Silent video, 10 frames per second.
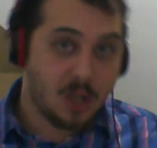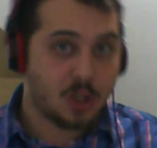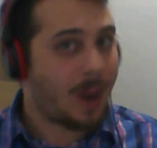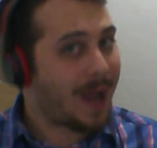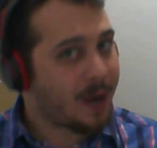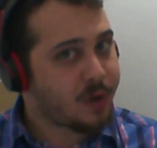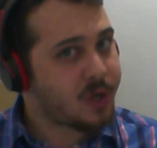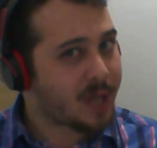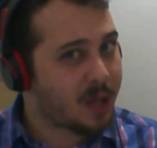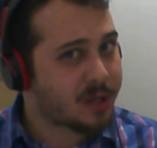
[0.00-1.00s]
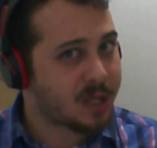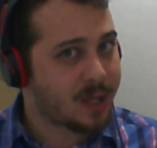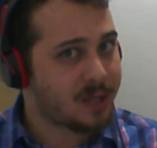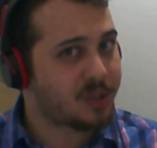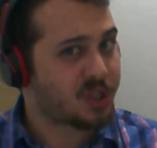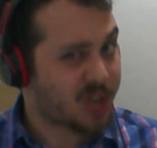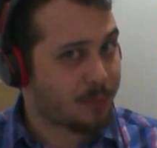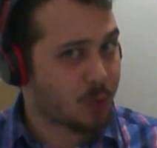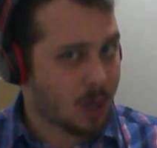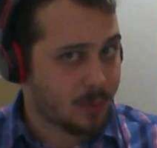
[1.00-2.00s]
So how do you calculate the
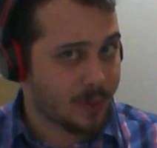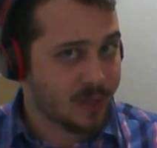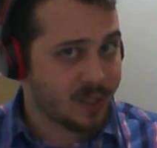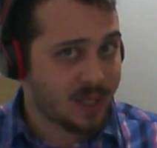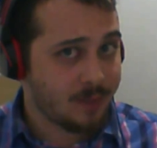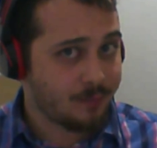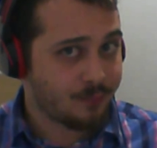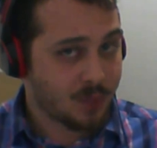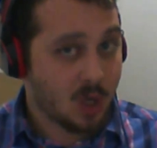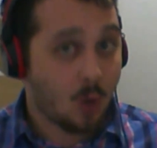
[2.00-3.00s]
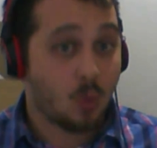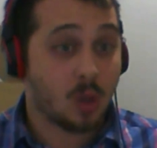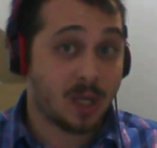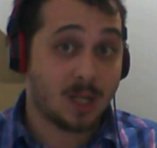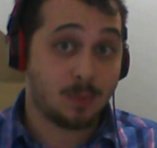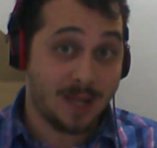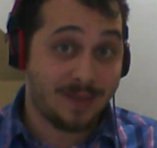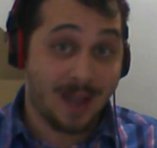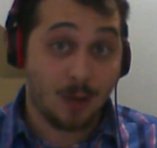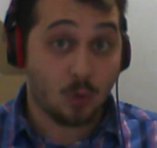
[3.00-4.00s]
shake probability? Well, I'm going to explain
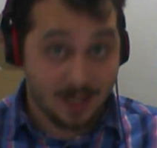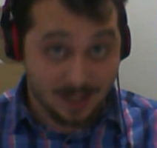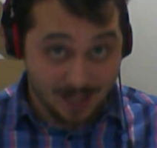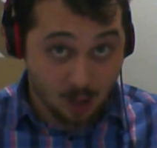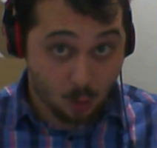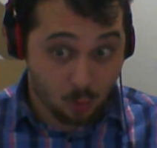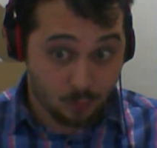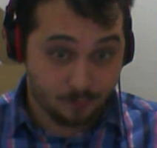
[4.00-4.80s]
that right now.